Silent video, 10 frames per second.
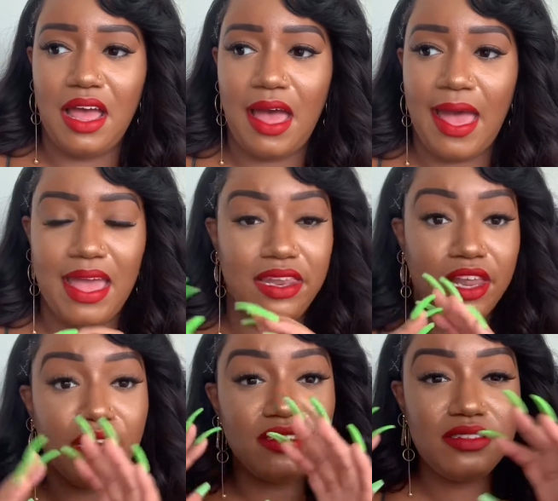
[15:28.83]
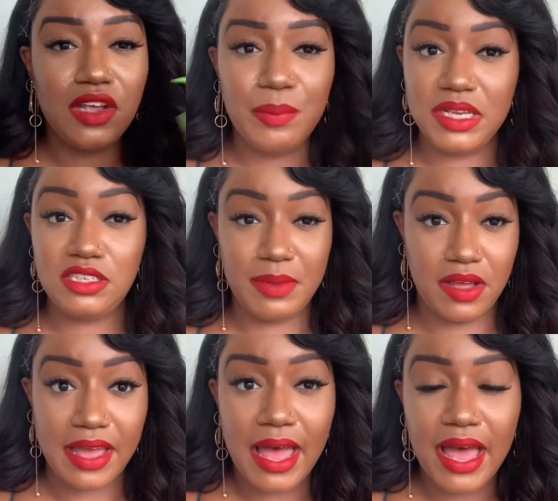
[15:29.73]
I had learned so much
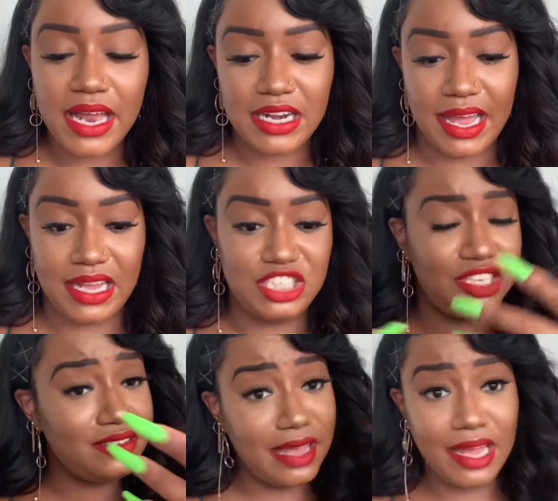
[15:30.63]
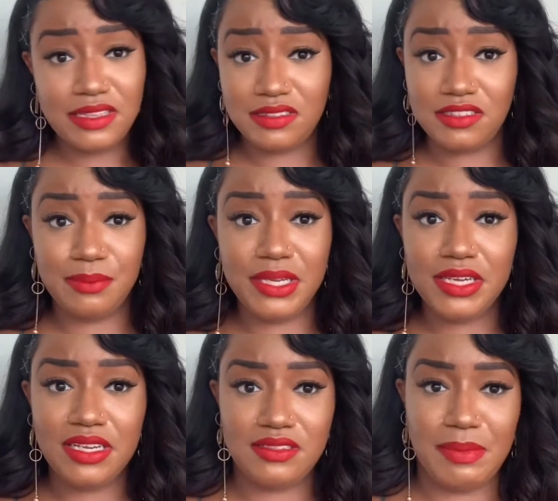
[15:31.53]
about God and I had just had this
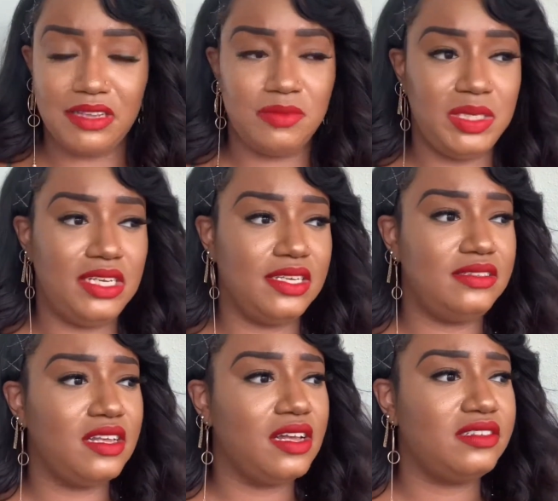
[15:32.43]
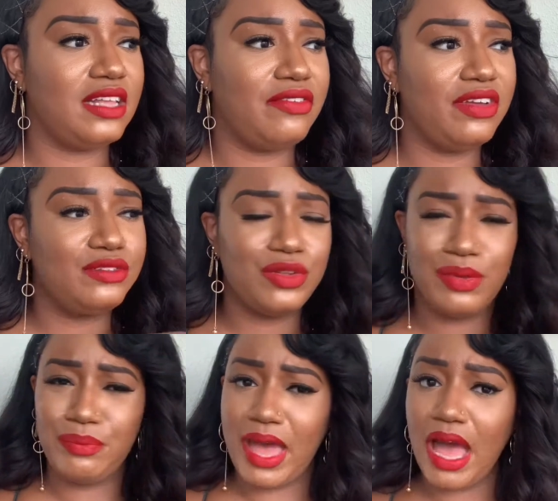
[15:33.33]
experience about speaking in tongues and I felt so
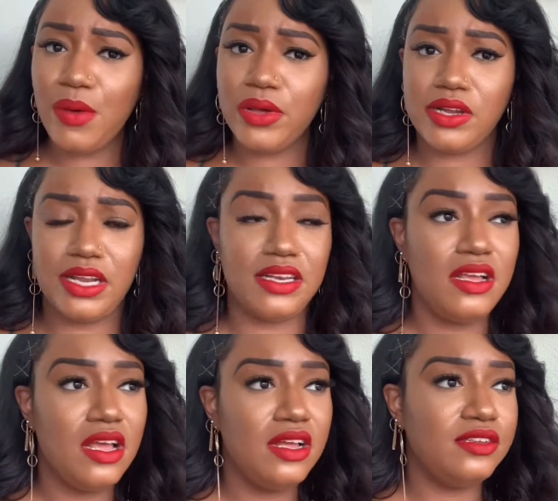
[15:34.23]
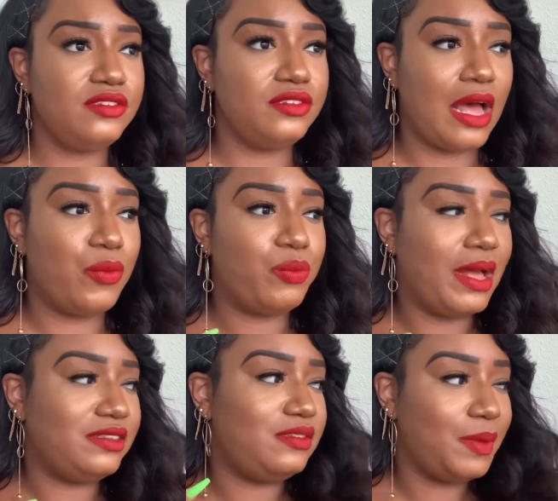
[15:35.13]
empowered and I,
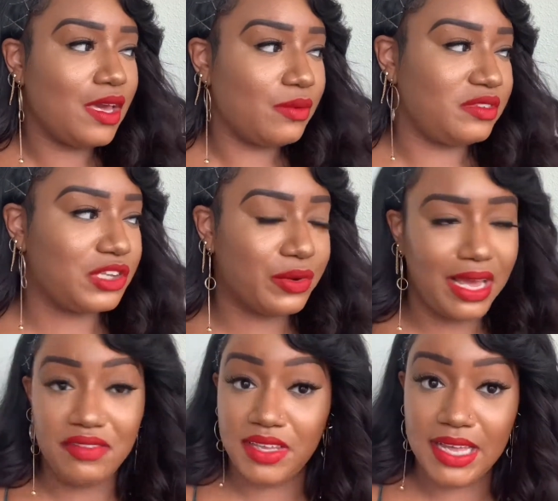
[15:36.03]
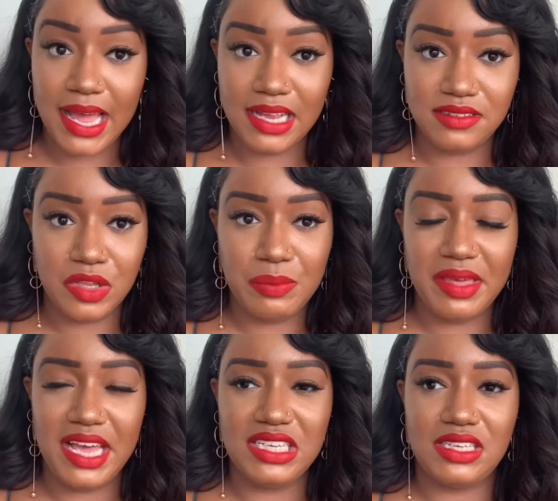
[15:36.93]
my spirit was craving God so
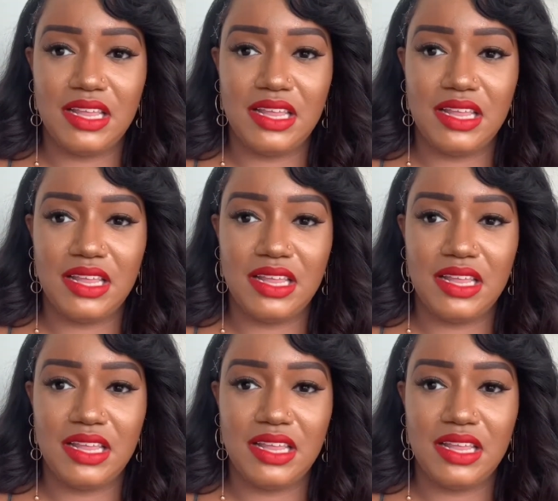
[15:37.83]
much.